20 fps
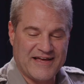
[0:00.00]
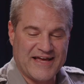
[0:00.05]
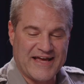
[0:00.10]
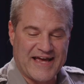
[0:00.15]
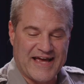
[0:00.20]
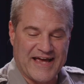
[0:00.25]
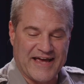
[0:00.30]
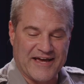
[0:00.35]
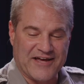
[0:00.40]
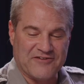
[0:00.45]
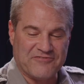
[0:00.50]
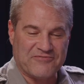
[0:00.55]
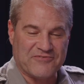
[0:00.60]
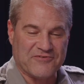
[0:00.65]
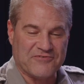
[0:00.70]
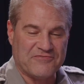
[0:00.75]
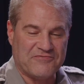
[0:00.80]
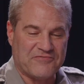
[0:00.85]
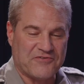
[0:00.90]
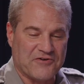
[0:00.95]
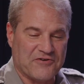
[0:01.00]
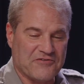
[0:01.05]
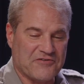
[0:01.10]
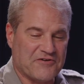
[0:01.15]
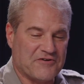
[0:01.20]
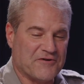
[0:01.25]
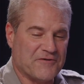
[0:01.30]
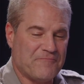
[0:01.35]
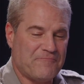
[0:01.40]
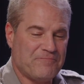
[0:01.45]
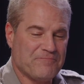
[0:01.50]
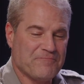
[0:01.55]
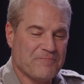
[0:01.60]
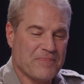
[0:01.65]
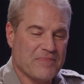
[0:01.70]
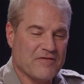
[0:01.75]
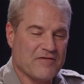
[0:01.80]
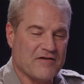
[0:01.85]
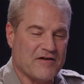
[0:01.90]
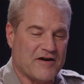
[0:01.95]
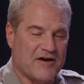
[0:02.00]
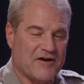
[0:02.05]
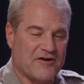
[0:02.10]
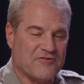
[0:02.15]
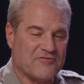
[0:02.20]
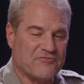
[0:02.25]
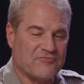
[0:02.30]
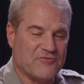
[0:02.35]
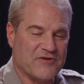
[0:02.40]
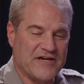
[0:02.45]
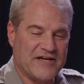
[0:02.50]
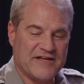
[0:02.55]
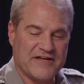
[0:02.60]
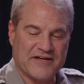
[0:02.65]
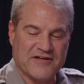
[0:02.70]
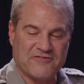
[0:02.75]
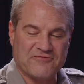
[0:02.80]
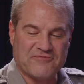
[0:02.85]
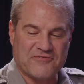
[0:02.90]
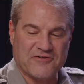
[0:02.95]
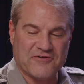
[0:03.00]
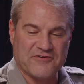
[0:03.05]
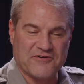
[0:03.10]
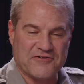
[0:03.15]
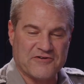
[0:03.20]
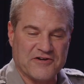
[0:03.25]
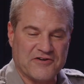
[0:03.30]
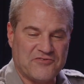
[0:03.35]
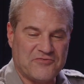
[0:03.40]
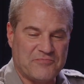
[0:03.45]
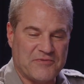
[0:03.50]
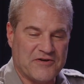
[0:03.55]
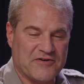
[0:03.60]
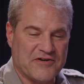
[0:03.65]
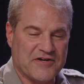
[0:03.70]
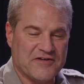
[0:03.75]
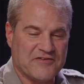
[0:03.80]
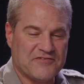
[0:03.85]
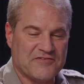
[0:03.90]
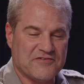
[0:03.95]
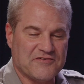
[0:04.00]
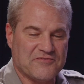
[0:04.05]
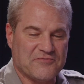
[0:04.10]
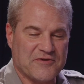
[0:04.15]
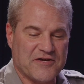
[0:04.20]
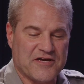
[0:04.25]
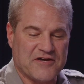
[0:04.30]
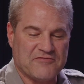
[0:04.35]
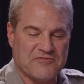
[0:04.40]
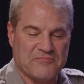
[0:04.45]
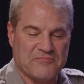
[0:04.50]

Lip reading: And for further reading and further experiences, we have a